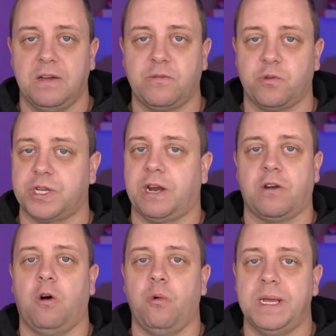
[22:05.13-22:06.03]
Of course, there are
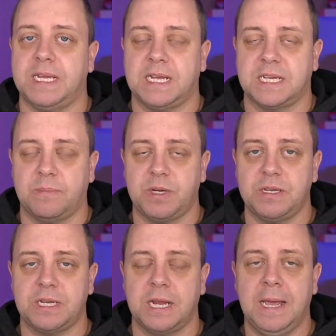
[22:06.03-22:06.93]
always
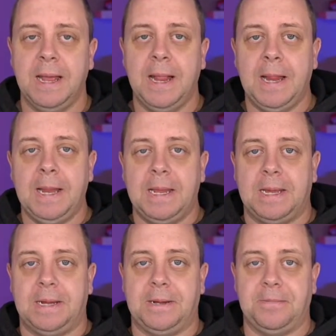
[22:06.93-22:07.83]
exceptions.
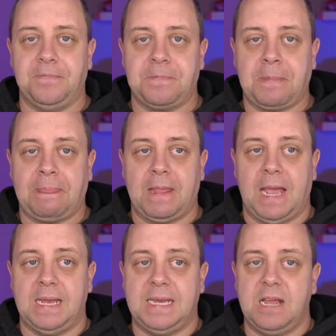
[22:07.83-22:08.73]
And
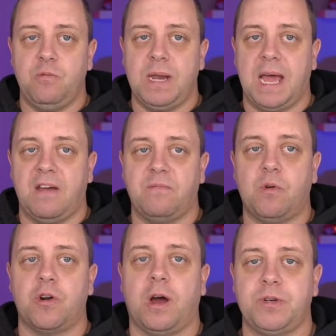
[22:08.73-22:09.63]
they will have
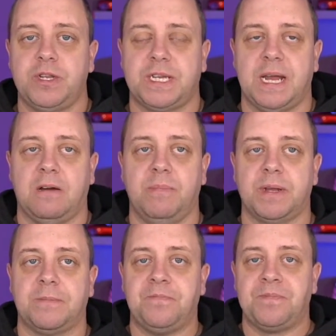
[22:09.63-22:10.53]
more options now, but